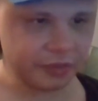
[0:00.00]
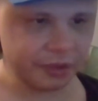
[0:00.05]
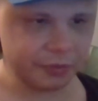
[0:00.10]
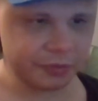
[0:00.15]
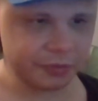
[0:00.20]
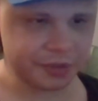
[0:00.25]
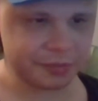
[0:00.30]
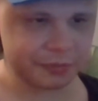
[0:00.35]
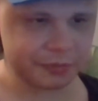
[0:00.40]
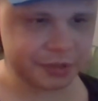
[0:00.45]

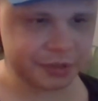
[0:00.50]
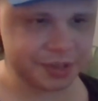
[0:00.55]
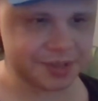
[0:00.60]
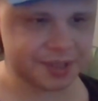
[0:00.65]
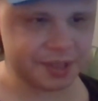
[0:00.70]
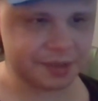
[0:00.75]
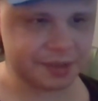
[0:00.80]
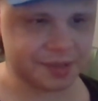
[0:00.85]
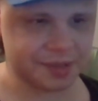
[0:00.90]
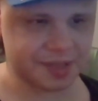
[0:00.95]
we'll, we'll,
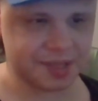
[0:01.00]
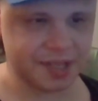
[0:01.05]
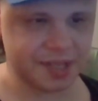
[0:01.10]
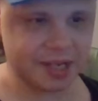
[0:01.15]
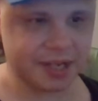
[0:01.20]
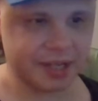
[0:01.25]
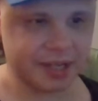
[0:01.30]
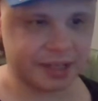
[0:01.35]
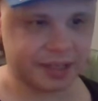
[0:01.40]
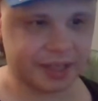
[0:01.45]
still
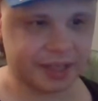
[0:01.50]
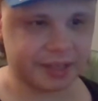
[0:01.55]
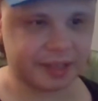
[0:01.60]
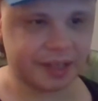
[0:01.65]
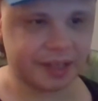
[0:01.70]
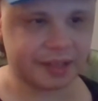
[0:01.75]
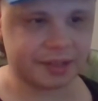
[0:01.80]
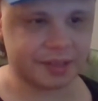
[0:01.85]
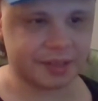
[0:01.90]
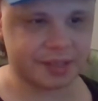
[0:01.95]
see like
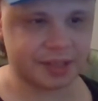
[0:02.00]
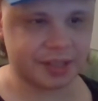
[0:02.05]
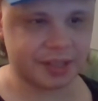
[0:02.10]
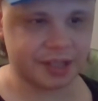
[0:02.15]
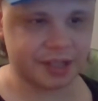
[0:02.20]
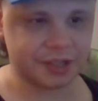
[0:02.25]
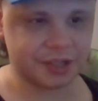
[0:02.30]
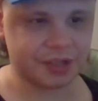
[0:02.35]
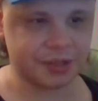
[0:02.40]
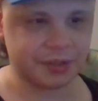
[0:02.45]
like the
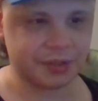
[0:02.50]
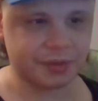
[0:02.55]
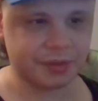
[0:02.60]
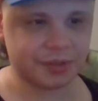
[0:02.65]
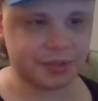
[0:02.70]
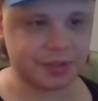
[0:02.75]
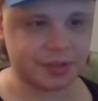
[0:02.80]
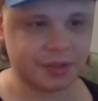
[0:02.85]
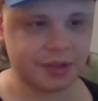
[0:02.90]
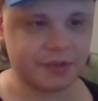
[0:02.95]

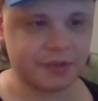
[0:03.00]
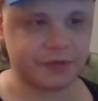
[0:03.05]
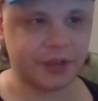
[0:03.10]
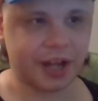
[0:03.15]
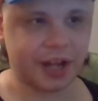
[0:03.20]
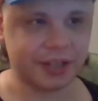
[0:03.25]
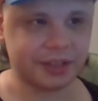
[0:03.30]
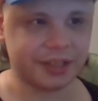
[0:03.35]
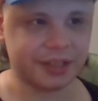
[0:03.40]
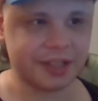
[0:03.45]
Celestials
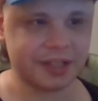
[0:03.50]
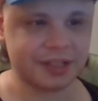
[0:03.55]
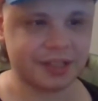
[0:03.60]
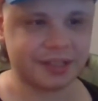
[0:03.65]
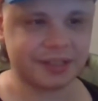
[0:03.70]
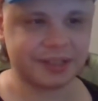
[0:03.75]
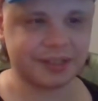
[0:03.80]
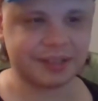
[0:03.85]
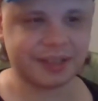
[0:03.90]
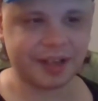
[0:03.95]
finally
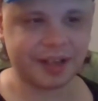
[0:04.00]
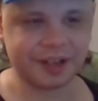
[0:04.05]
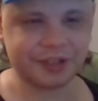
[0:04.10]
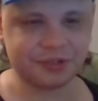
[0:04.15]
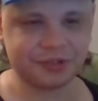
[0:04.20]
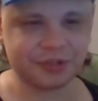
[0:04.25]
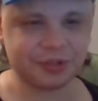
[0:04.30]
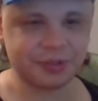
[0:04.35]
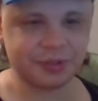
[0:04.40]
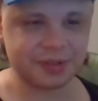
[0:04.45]
get
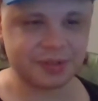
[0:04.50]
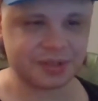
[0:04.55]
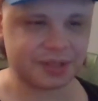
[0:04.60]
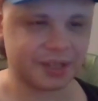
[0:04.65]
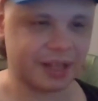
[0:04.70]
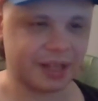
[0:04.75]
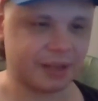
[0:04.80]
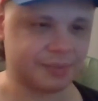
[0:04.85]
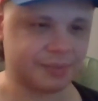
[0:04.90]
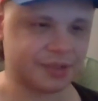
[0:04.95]
introduced to
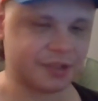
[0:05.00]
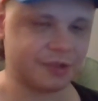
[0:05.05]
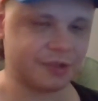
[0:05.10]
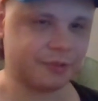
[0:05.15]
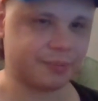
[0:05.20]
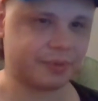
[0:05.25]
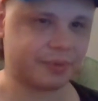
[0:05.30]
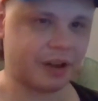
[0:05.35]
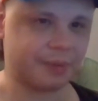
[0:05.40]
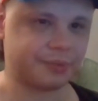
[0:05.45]
the
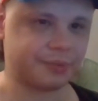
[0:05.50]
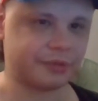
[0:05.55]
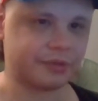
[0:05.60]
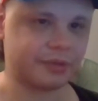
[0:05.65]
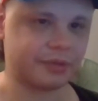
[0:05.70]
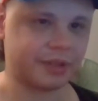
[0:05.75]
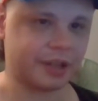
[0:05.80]
MCU proper.